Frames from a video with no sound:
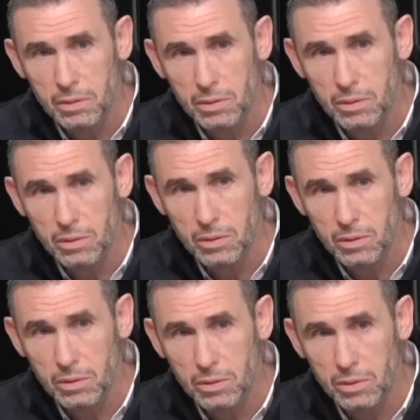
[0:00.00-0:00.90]

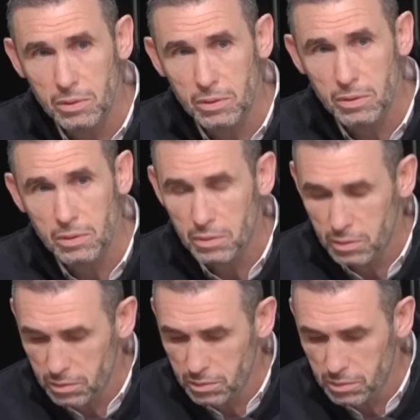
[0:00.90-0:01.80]

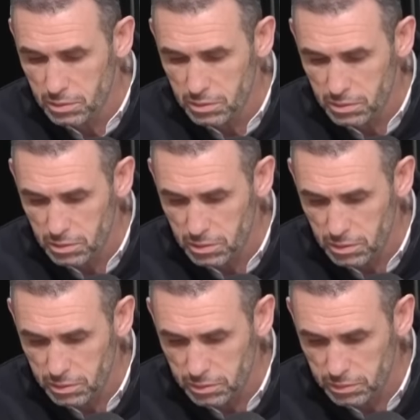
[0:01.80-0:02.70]

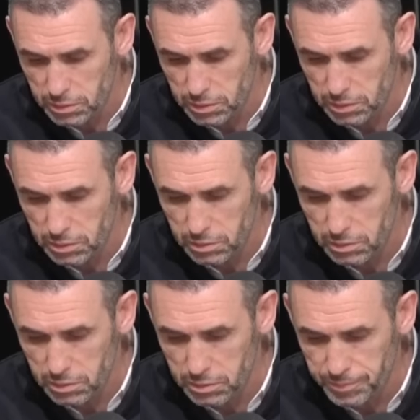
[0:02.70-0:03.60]

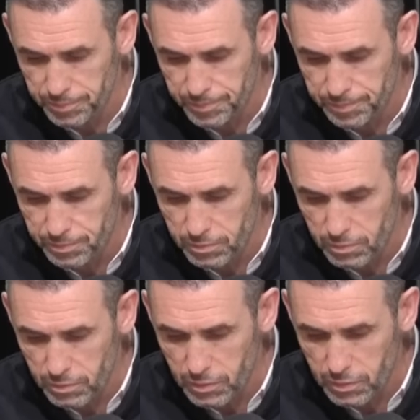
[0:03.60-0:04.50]

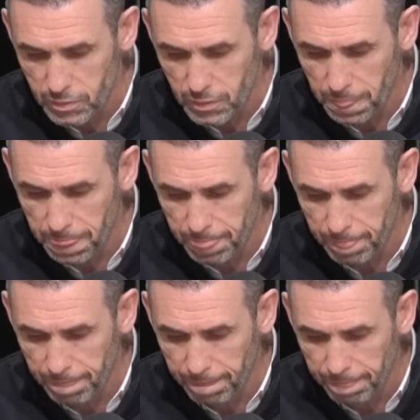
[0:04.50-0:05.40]

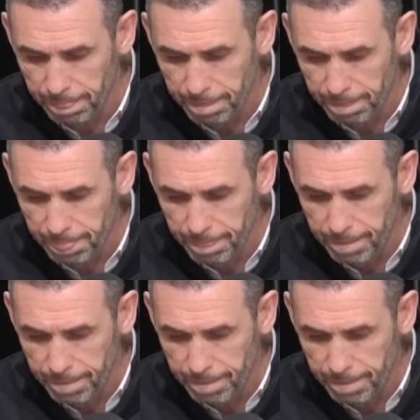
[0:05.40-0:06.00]
[no speech]